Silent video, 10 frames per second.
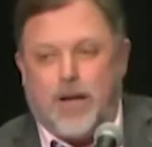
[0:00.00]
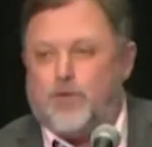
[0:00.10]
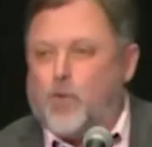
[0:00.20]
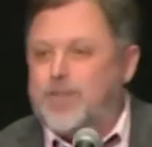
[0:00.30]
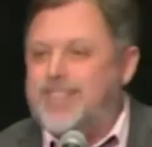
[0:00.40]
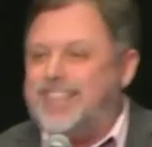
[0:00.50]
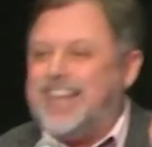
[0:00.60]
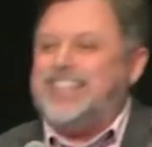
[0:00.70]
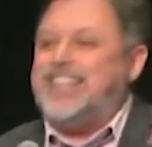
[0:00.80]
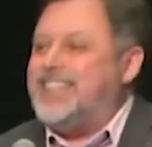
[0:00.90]
Now, of course, it's
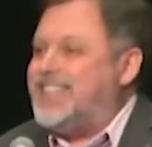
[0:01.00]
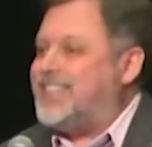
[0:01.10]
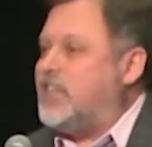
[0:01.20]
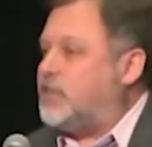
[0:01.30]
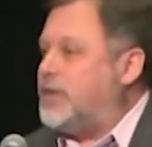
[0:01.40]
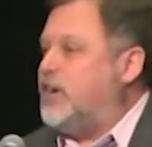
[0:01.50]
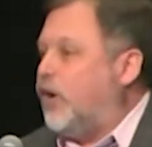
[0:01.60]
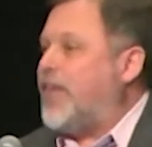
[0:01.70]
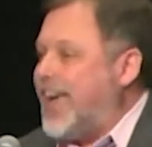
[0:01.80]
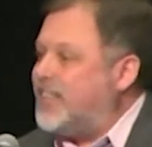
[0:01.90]
1963,
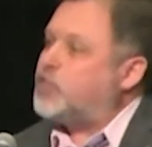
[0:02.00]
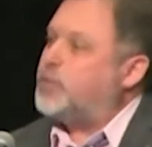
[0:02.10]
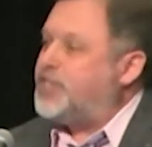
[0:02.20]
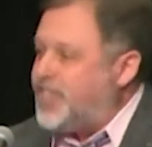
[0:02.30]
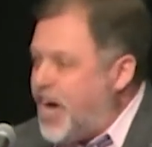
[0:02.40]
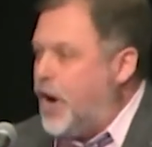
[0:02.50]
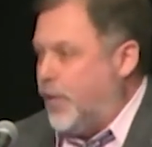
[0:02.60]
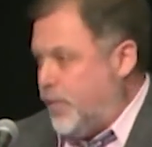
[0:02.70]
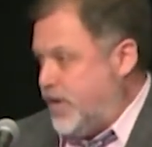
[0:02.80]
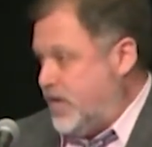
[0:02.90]
y'all. The answer is
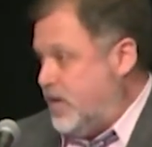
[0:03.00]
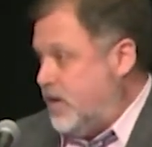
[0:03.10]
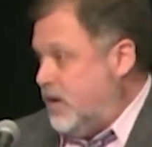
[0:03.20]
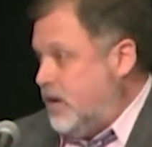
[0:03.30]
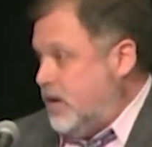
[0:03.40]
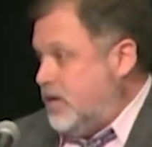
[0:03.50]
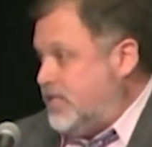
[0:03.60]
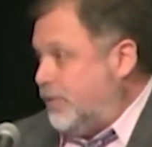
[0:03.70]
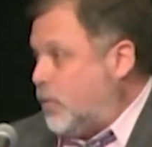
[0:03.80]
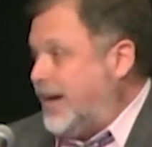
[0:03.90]
no.
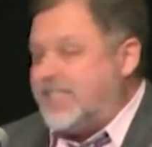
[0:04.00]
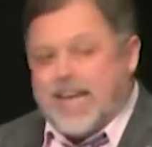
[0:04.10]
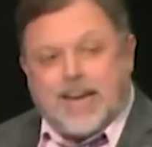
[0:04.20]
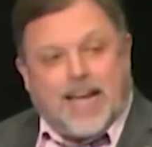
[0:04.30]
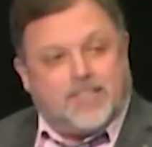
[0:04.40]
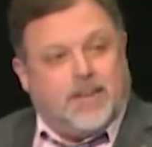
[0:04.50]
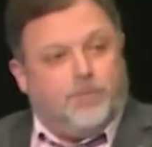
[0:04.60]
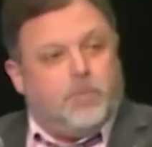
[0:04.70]
Civil Rights Act hasn't even